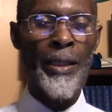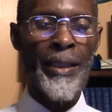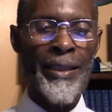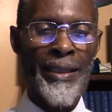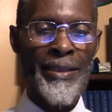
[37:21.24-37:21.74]

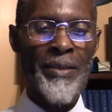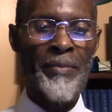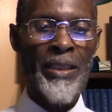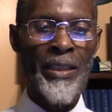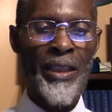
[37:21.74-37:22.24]
is
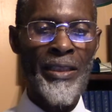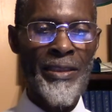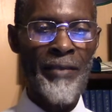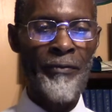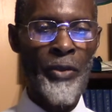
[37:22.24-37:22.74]

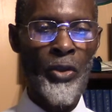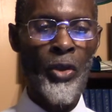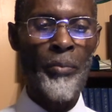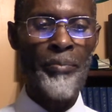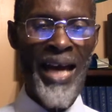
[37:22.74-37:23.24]
because if you
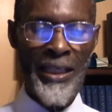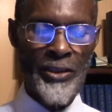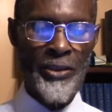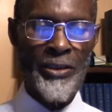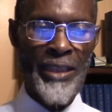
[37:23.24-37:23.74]
go
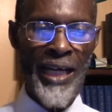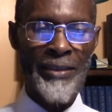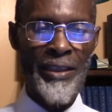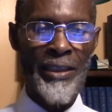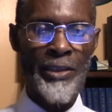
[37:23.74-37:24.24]
back to
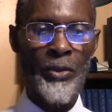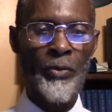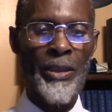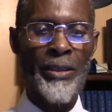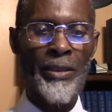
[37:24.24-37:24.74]
Daniel, you
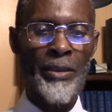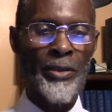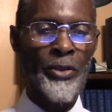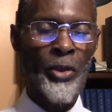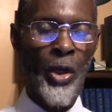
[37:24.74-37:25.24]
will
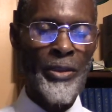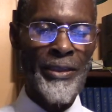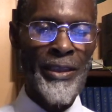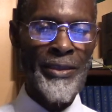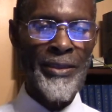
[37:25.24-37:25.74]

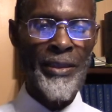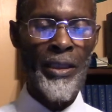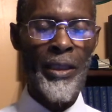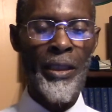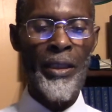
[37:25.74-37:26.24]
notice
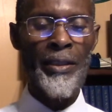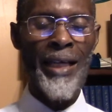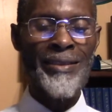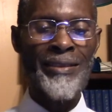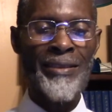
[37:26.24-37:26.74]

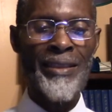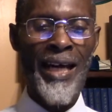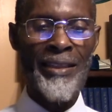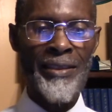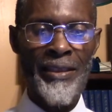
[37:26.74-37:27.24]
that in
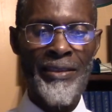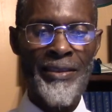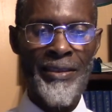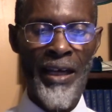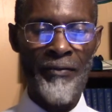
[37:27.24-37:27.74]
Daniel
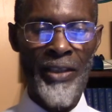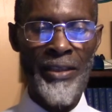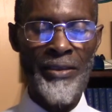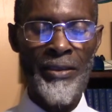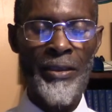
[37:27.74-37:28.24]

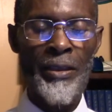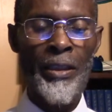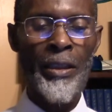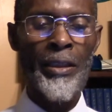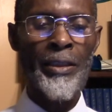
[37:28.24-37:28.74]
7,
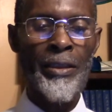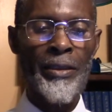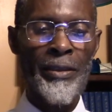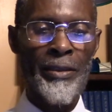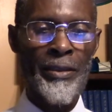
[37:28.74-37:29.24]

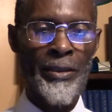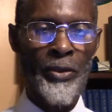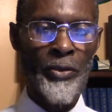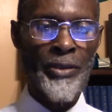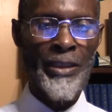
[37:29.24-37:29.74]
he
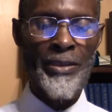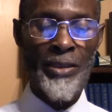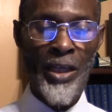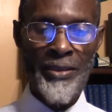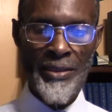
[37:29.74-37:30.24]
used, he's
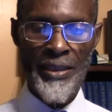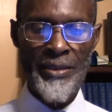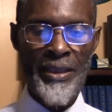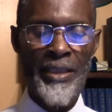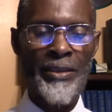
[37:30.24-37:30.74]

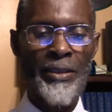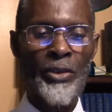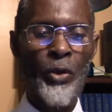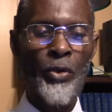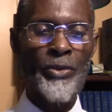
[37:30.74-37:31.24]
consistent. He
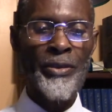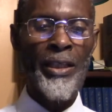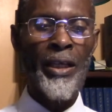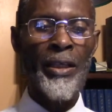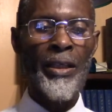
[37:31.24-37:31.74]
used
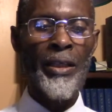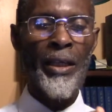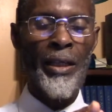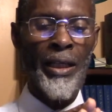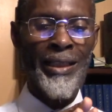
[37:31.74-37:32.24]

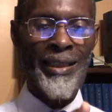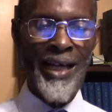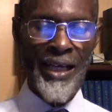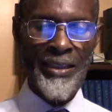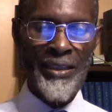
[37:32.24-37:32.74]
a
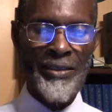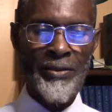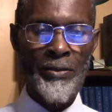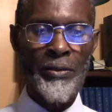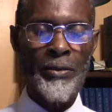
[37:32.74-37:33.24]

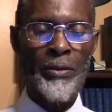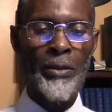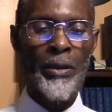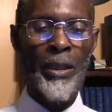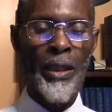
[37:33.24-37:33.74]
lion,
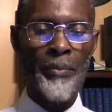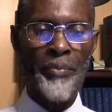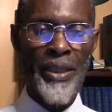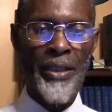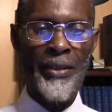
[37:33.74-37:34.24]
a
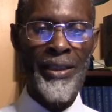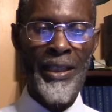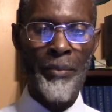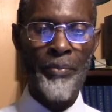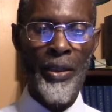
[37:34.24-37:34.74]
bear, a
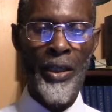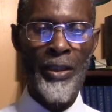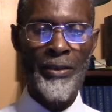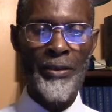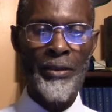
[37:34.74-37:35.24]

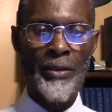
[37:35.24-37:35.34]
leopard,